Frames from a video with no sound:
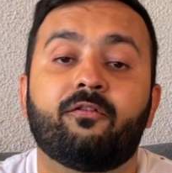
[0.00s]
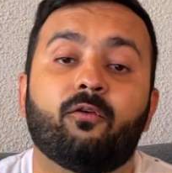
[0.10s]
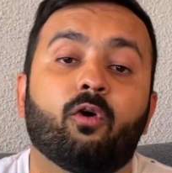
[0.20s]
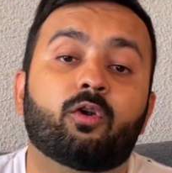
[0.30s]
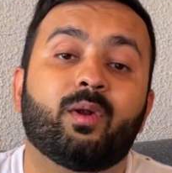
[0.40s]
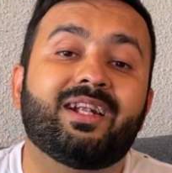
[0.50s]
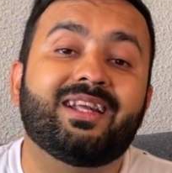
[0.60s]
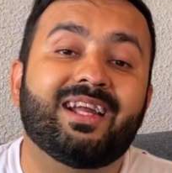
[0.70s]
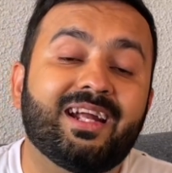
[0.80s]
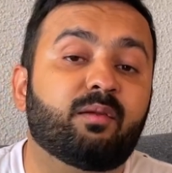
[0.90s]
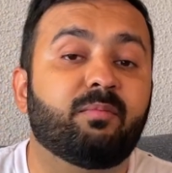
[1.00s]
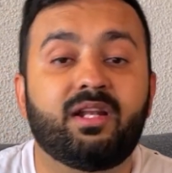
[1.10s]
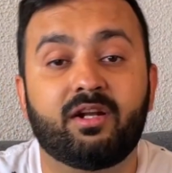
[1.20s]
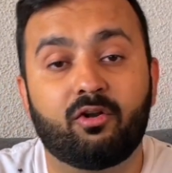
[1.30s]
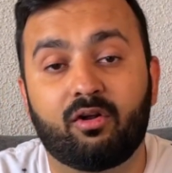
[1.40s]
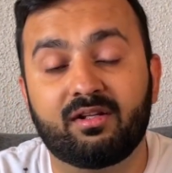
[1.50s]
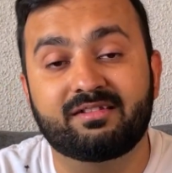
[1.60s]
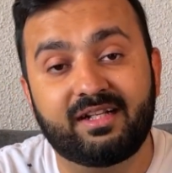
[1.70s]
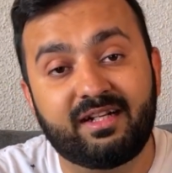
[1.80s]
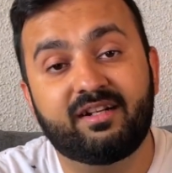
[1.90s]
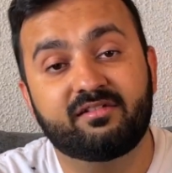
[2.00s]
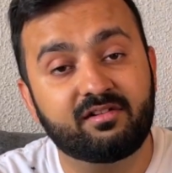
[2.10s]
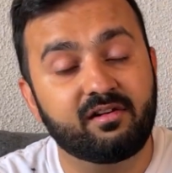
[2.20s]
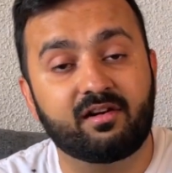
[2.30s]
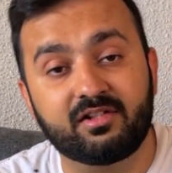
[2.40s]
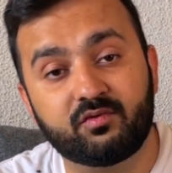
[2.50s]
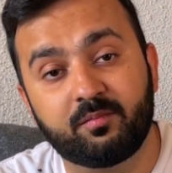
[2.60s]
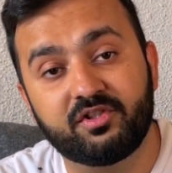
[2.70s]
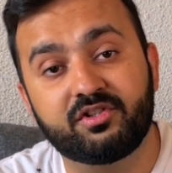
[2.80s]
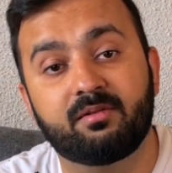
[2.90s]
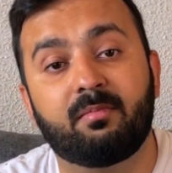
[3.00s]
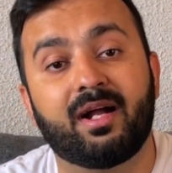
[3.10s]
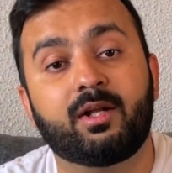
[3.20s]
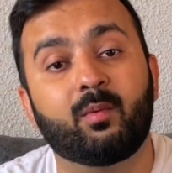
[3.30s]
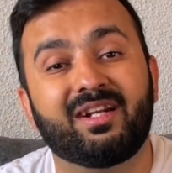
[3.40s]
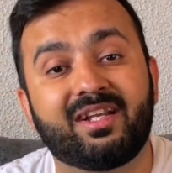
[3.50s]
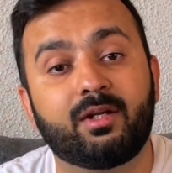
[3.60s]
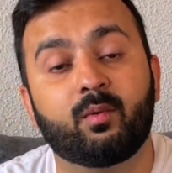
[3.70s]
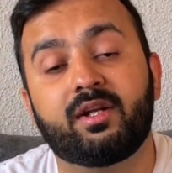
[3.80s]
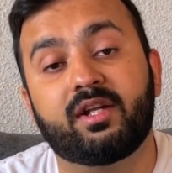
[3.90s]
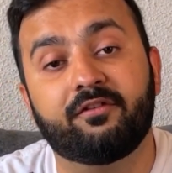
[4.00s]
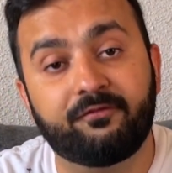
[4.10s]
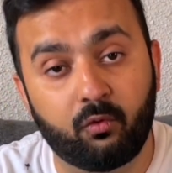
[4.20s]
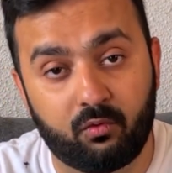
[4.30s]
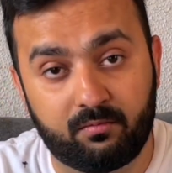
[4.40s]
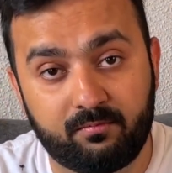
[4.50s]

$428 million in digital transformation by 2024.